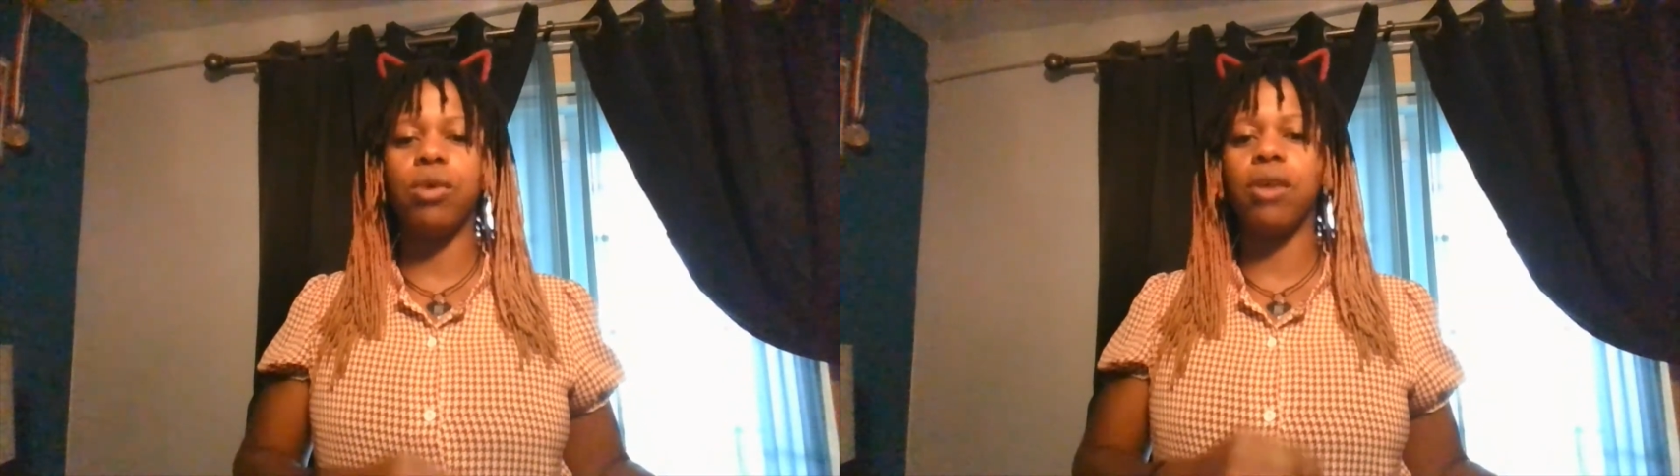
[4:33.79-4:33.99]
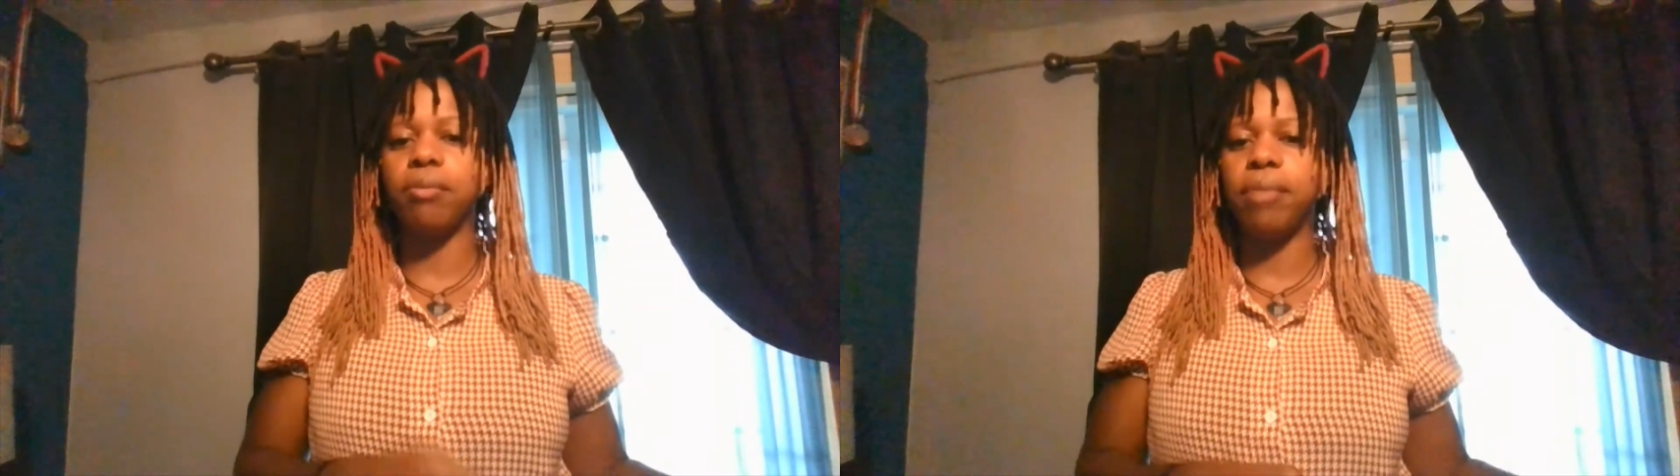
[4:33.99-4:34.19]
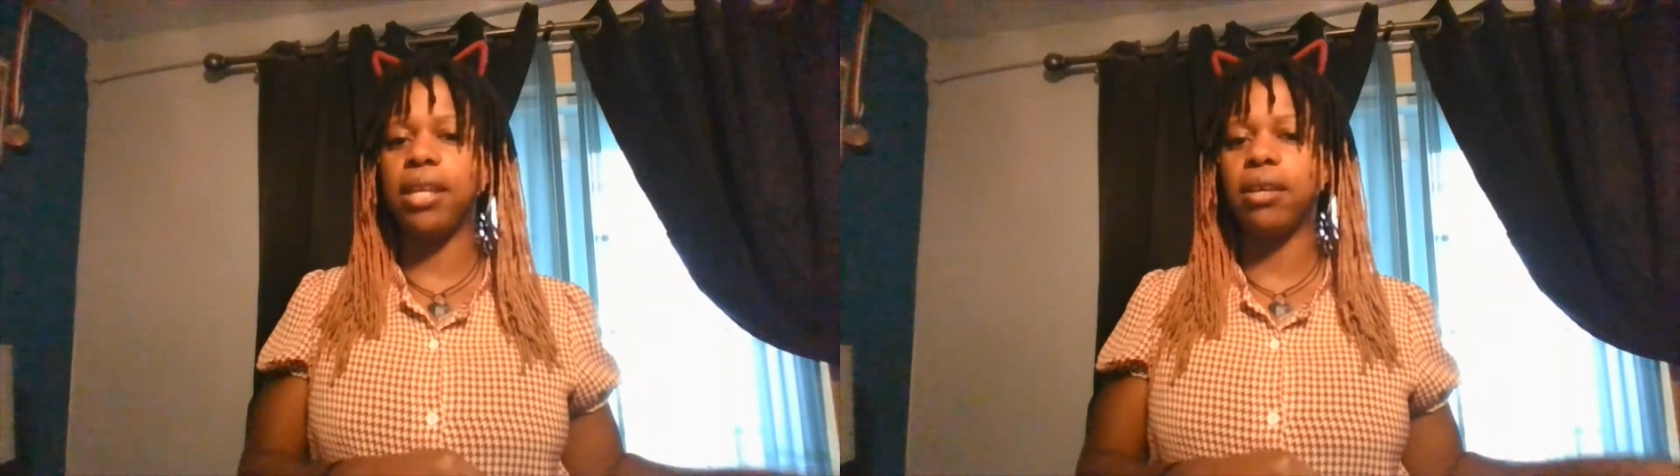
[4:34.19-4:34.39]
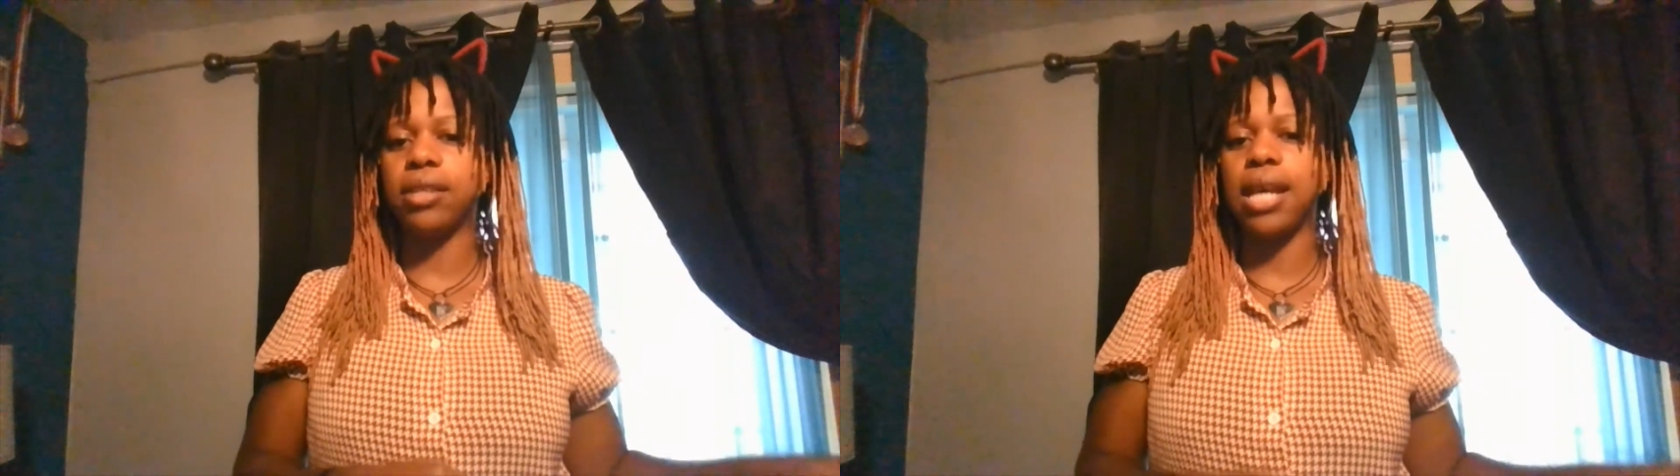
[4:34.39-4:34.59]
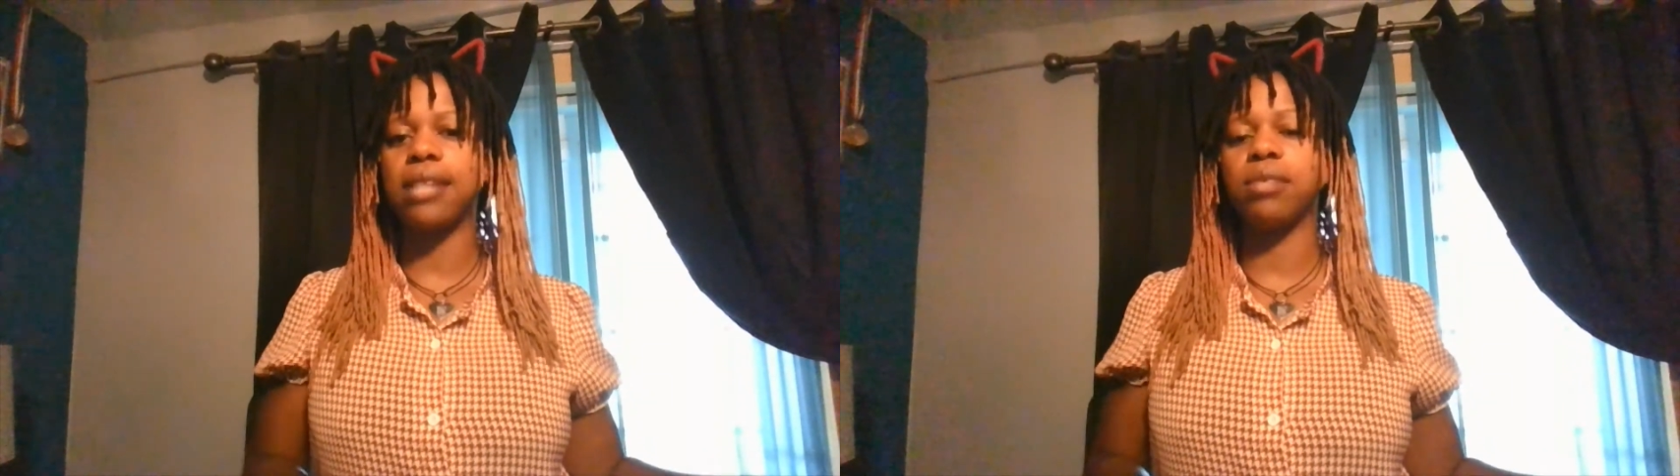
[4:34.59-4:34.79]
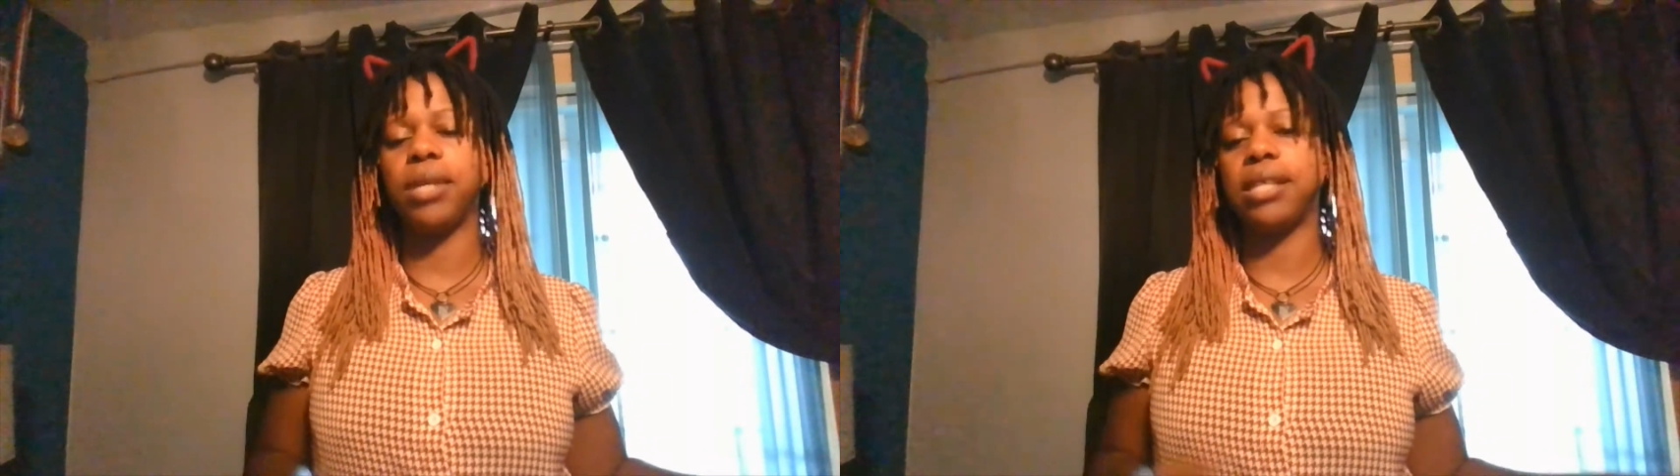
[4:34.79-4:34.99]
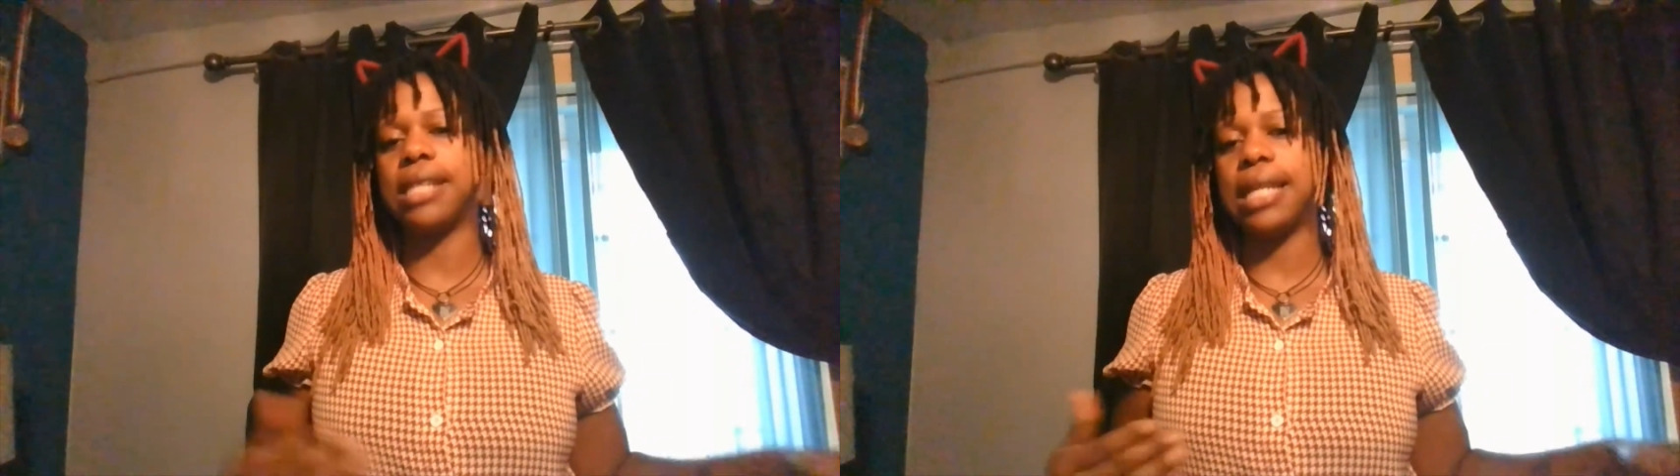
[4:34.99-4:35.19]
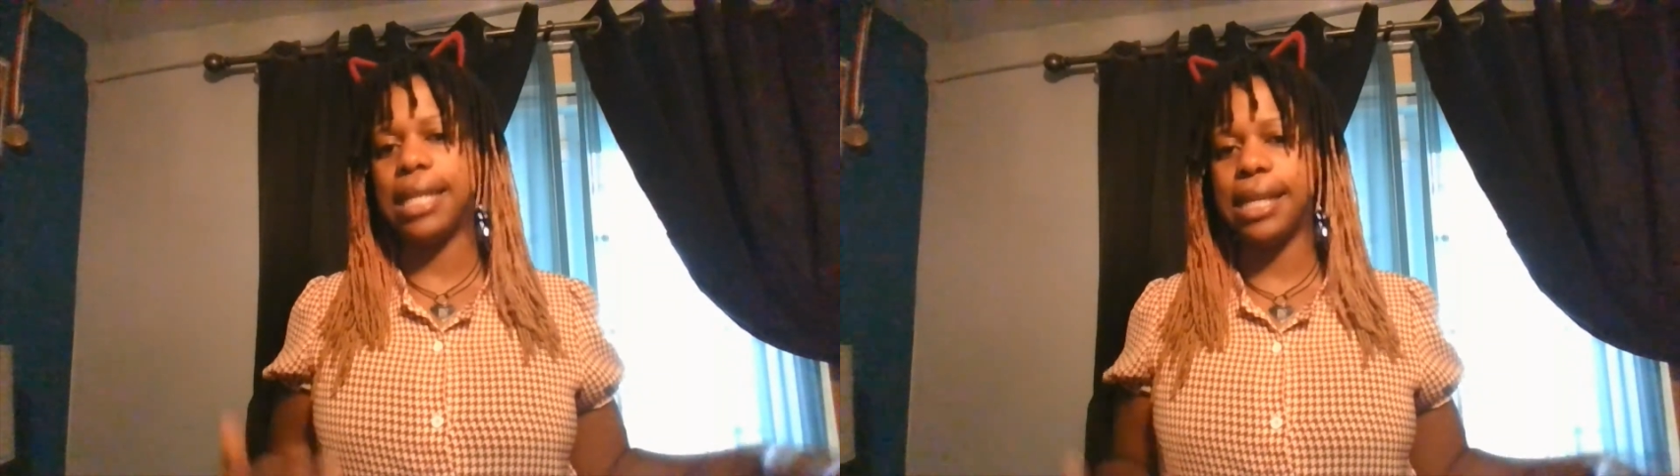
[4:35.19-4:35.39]
all the menial tasks because
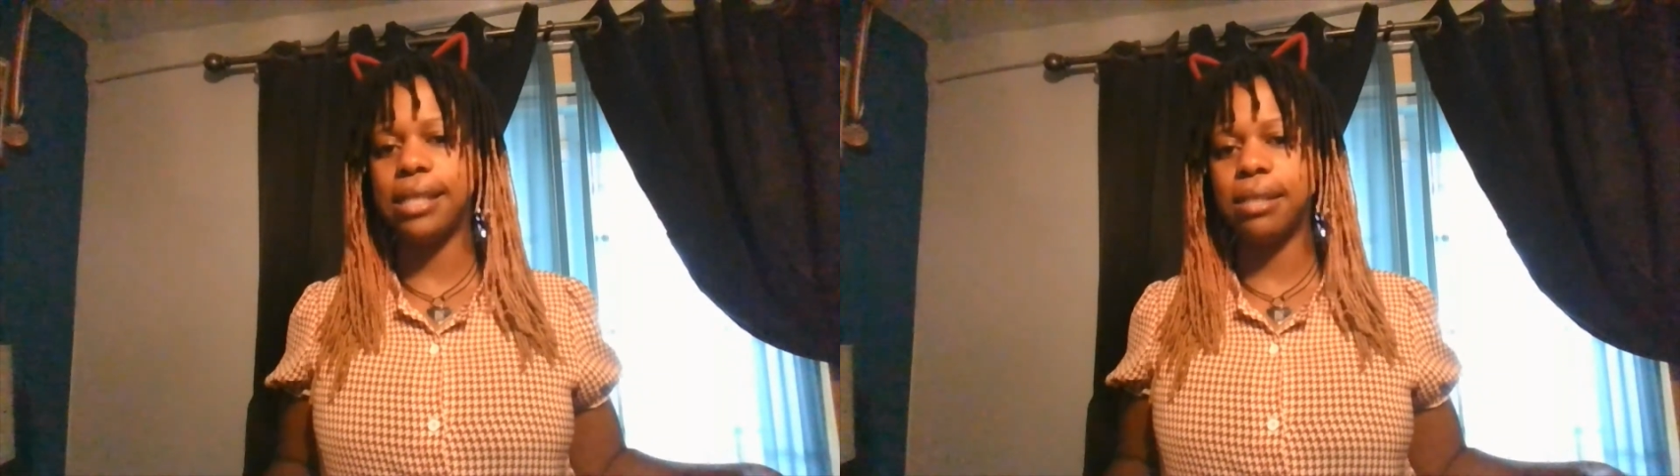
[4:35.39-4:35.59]
they need